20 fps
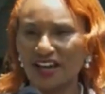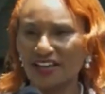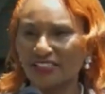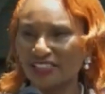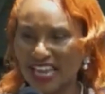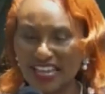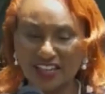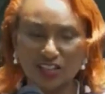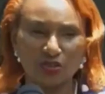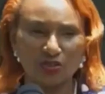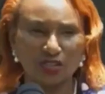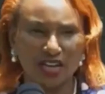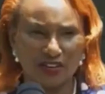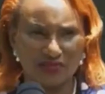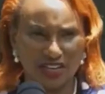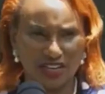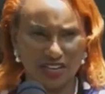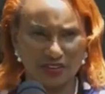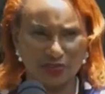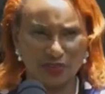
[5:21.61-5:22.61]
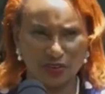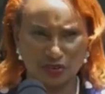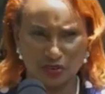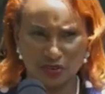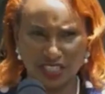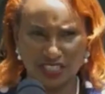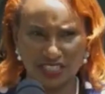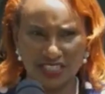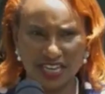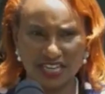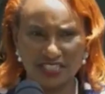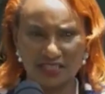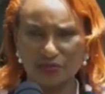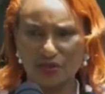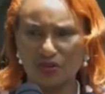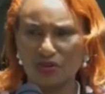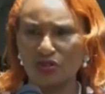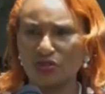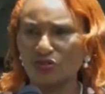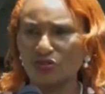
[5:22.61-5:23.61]
Thank you, Governor, for doing that,
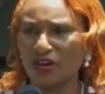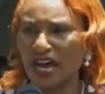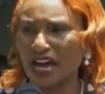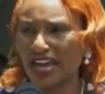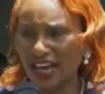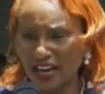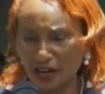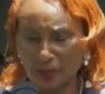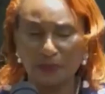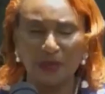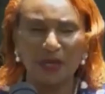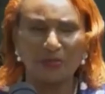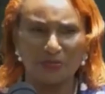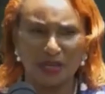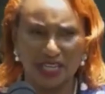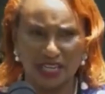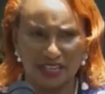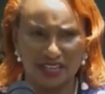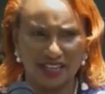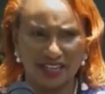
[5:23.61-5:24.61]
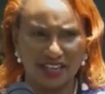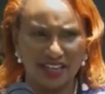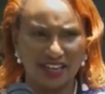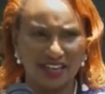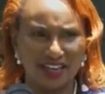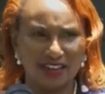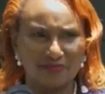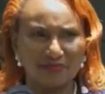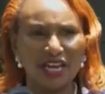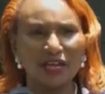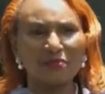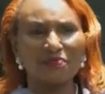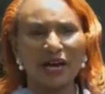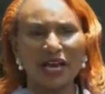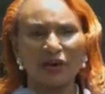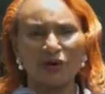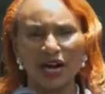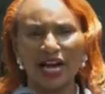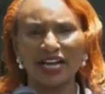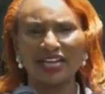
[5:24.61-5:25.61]
because you are helping me make
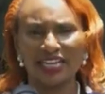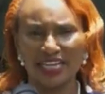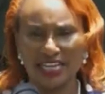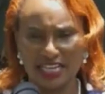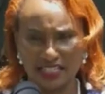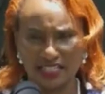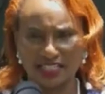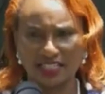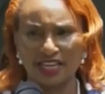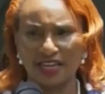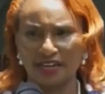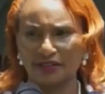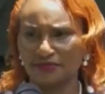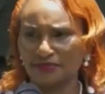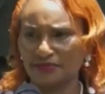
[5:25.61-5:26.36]
my work easier.